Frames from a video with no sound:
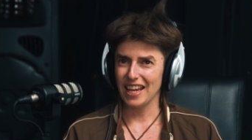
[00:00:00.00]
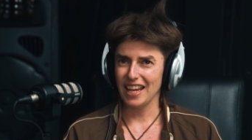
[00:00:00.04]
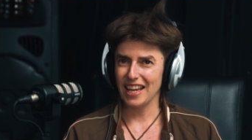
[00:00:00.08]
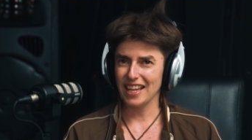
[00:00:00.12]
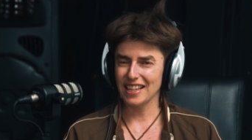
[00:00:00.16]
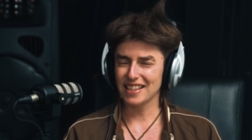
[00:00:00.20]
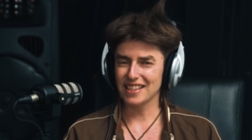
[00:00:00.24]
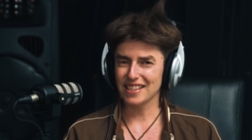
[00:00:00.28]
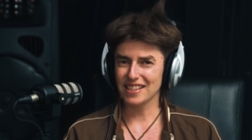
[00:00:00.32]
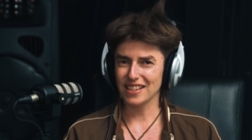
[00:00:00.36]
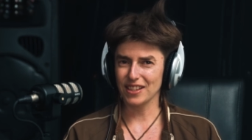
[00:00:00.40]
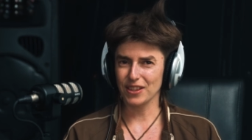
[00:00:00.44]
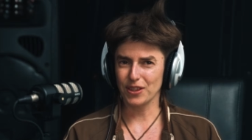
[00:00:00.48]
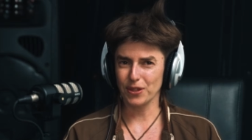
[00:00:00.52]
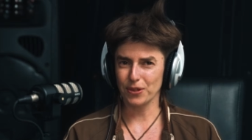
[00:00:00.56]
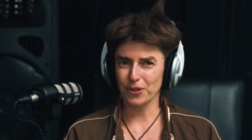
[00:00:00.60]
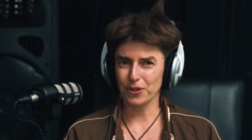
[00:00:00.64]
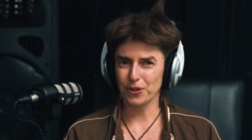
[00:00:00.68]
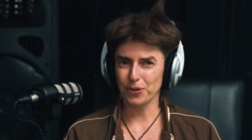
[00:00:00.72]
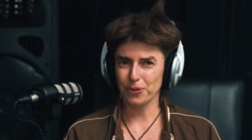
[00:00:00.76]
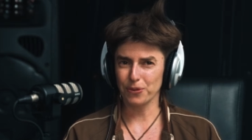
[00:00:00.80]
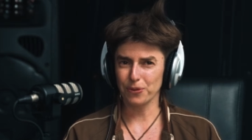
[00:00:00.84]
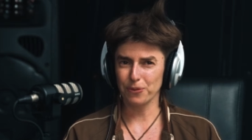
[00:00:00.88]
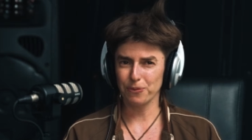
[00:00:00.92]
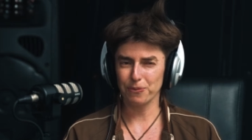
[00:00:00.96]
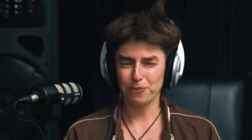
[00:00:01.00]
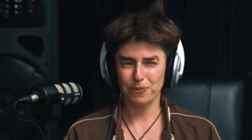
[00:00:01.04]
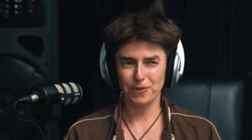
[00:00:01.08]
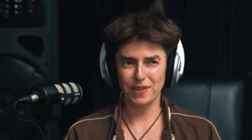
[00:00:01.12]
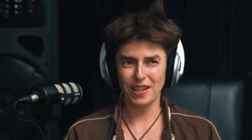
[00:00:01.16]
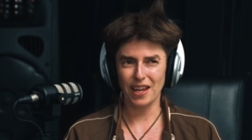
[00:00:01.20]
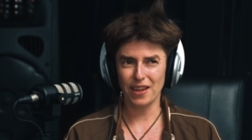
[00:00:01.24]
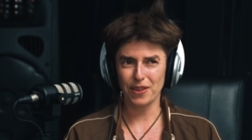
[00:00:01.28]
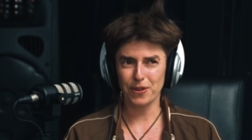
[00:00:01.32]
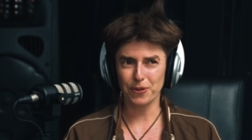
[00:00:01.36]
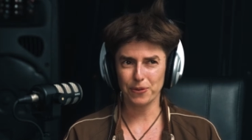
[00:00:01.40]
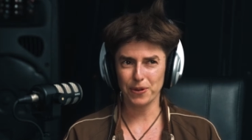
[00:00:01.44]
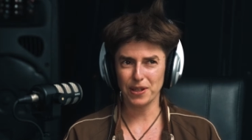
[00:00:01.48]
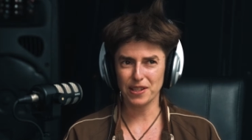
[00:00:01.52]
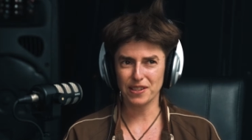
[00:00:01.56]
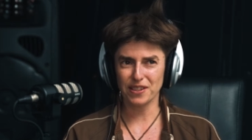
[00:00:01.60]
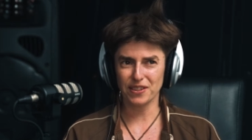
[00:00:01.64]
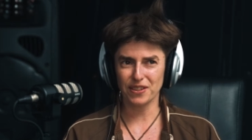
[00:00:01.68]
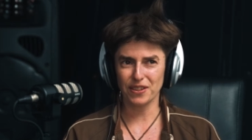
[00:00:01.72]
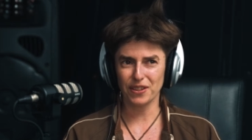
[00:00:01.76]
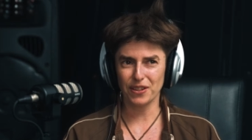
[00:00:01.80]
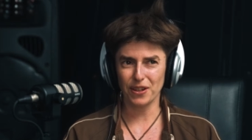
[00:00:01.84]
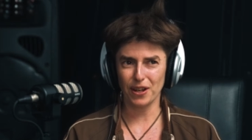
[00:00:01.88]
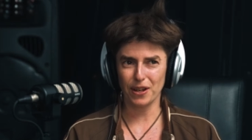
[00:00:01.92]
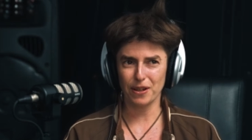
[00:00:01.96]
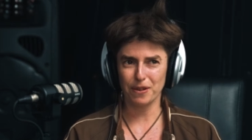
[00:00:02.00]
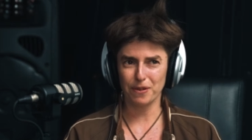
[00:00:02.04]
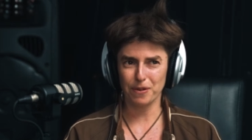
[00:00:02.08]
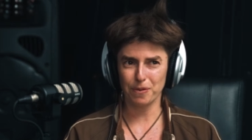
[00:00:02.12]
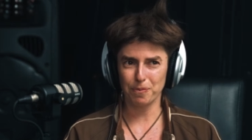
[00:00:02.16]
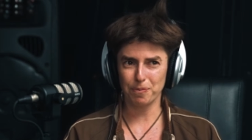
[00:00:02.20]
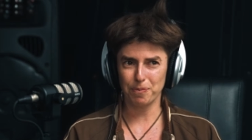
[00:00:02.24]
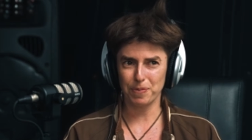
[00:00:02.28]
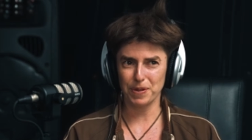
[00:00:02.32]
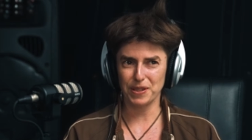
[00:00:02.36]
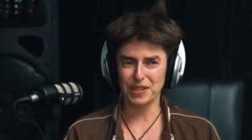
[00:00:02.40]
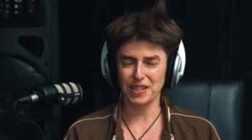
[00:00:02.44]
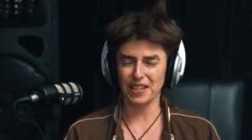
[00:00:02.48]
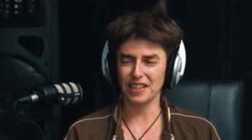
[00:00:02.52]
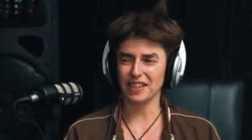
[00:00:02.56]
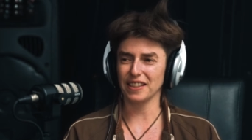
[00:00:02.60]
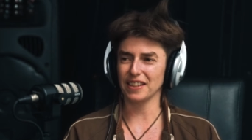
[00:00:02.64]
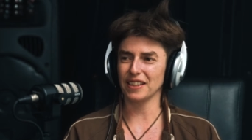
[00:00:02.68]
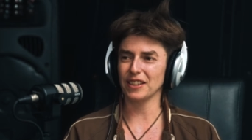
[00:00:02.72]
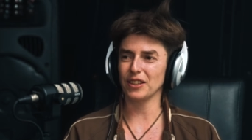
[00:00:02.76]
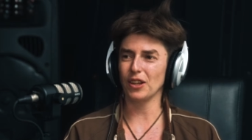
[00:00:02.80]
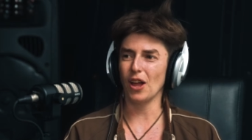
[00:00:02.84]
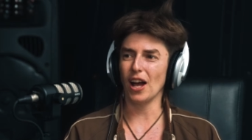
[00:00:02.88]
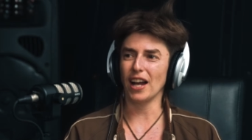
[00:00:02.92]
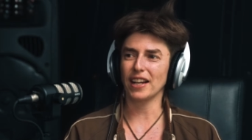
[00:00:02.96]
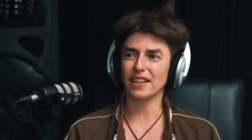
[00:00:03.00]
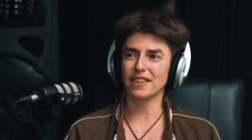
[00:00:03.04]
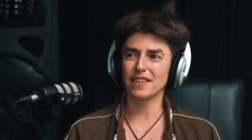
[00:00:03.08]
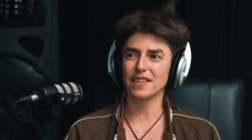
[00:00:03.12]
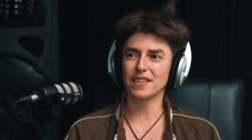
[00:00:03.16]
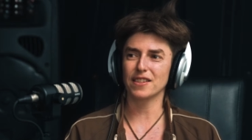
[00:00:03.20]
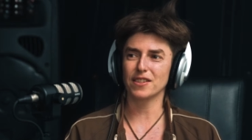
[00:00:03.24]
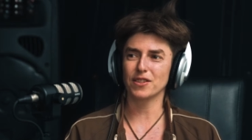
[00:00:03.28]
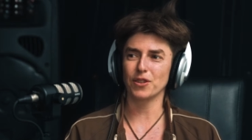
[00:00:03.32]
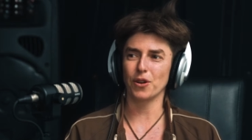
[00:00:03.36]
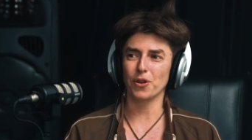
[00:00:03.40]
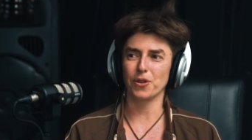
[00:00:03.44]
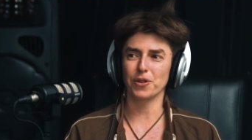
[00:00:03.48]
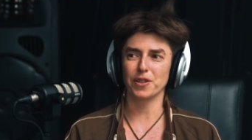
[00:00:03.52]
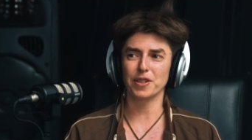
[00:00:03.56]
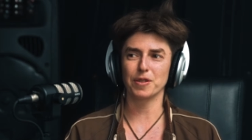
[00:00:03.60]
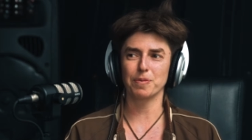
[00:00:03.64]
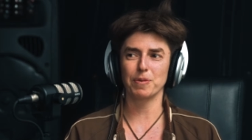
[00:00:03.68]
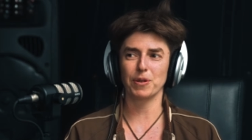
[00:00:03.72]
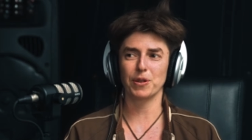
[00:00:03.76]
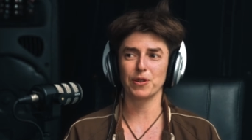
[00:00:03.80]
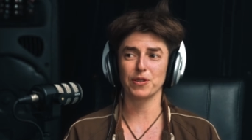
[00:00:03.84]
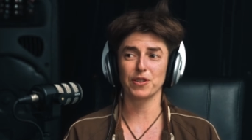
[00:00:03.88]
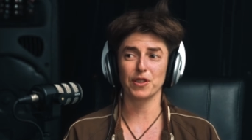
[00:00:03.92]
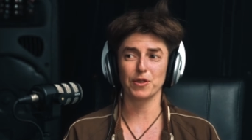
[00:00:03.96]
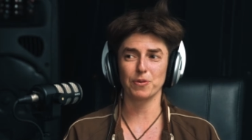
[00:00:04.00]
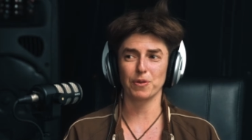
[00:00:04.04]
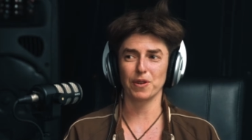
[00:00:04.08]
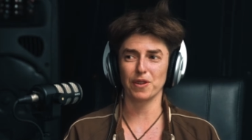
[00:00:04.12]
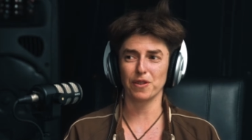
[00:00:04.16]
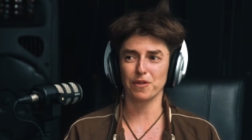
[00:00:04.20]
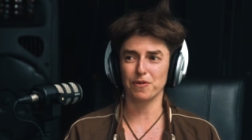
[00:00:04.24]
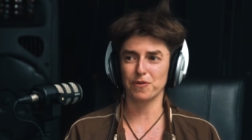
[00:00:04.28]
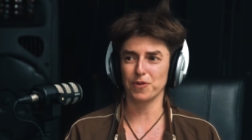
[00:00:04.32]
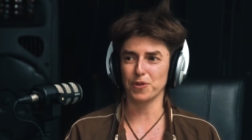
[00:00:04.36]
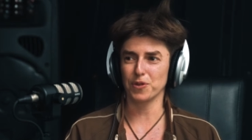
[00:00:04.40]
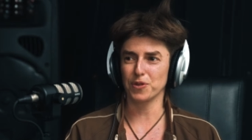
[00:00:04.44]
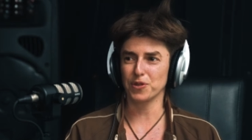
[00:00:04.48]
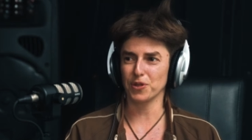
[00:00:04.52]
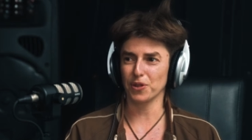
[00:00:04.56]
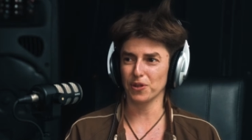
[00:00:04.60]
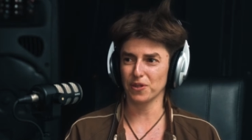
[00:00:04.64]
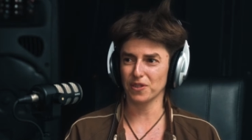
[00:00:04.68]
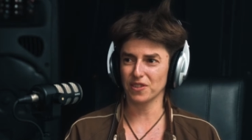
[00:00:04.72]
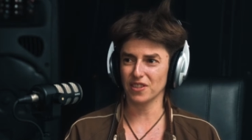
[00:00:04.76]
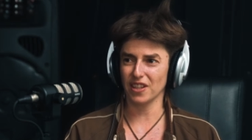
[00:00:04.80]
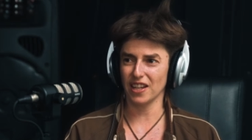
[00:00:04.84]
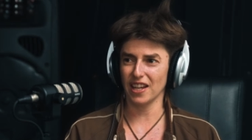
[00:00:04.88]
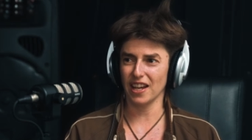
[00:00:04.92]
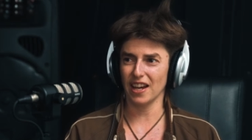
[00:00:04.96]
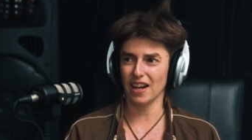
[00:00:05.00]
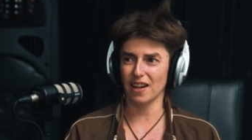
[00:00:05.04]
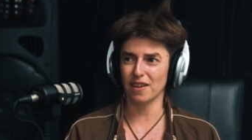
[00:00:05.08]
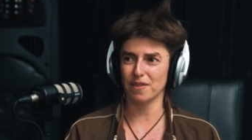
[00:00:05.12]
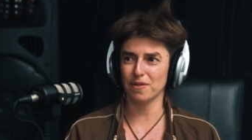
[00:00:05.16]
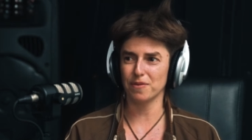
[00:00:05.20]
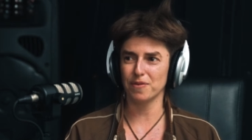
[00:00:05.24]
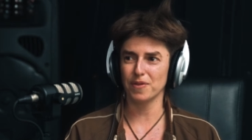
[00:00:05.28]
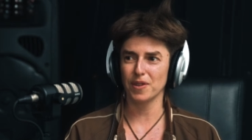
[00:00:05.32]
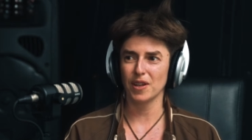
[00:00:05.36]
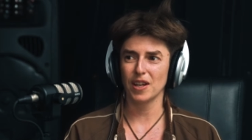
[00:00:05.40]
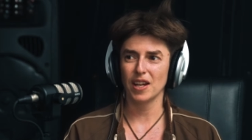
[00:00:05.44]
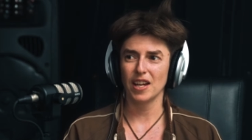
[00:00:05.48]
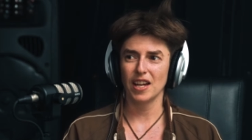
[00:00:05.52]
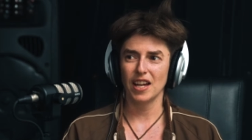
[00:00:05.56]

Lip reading: It's the reason that I particularly like this song is because it's one of the few songs I have